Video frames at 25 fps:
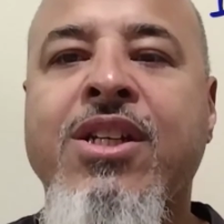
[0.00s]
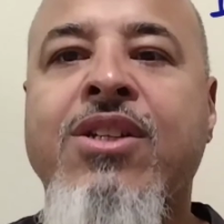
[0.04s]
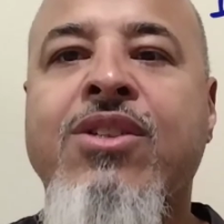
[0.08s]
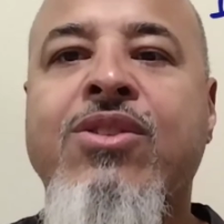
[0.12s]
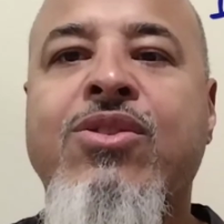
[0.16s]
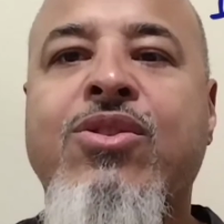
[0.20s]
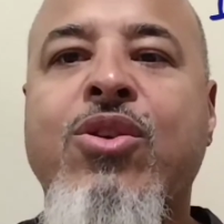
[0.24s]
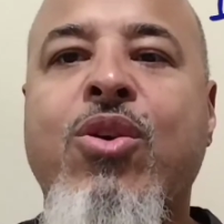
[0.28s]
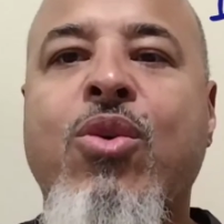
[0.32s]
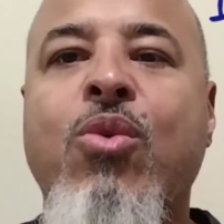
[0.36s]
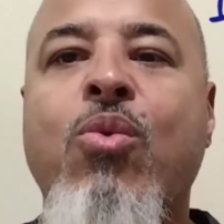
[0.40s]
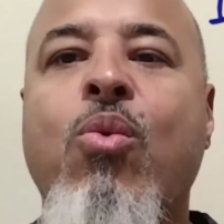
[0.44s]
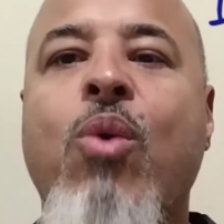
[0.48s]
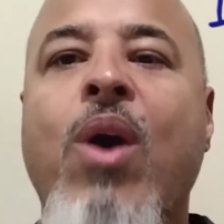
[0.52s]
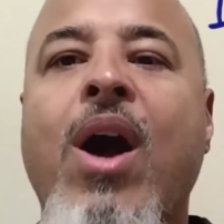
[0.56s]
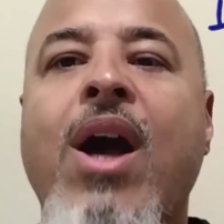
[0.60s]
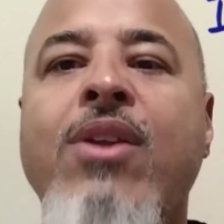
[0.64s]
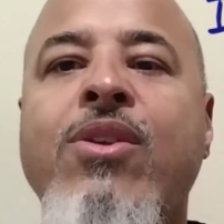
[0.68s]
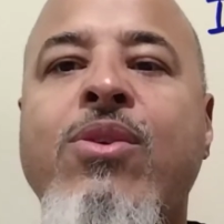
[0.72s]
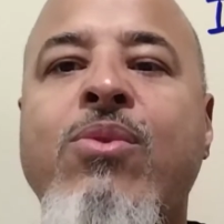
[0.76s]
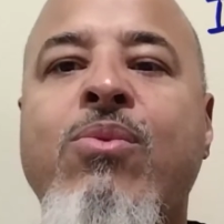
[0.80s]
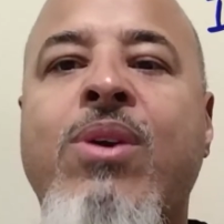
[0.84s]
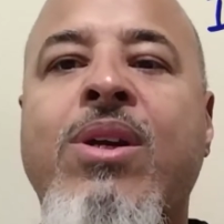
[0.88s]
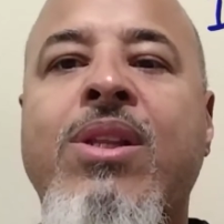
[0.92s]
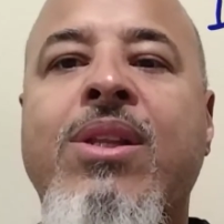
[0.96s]
So why
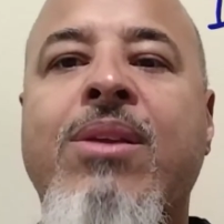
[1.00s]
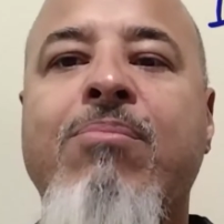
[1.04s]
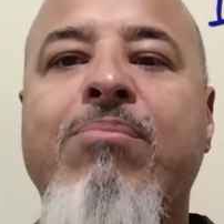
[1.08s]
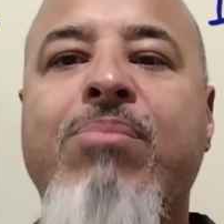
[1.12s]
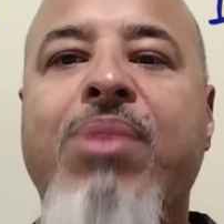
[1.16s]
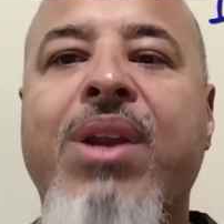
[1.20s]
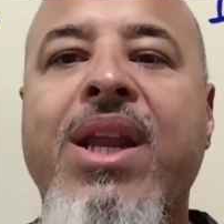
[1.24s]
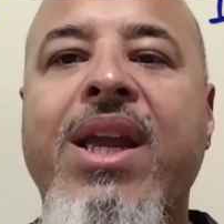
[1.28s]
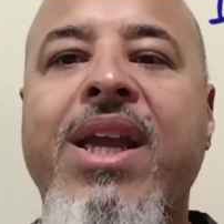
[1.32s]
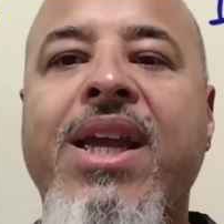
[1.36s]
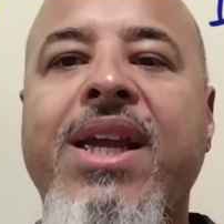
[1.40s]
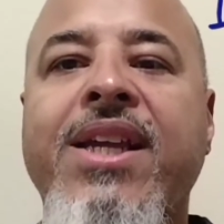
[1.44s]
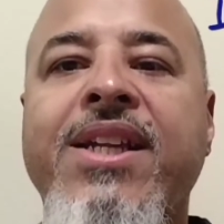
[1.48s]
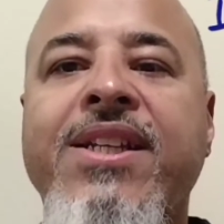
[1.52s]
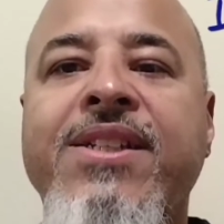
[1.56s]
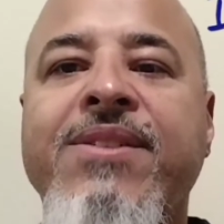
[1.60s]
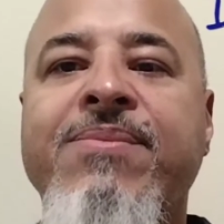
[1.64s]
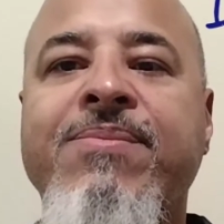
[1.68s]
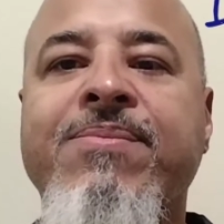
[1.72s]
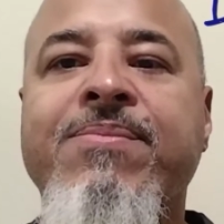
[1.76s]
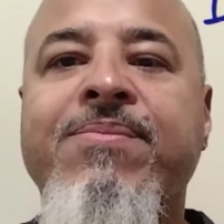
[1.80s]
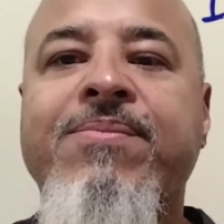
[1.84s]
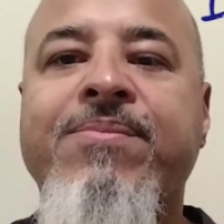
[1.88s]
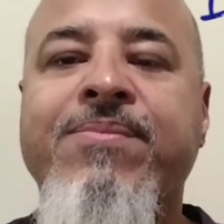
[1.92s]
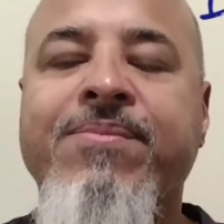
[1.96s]
you want to
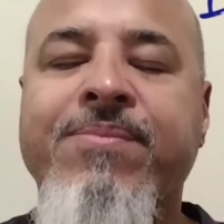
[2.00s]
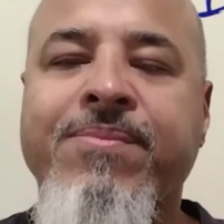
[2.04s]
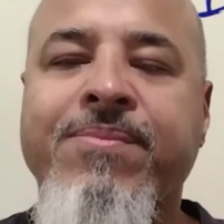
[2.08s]
blame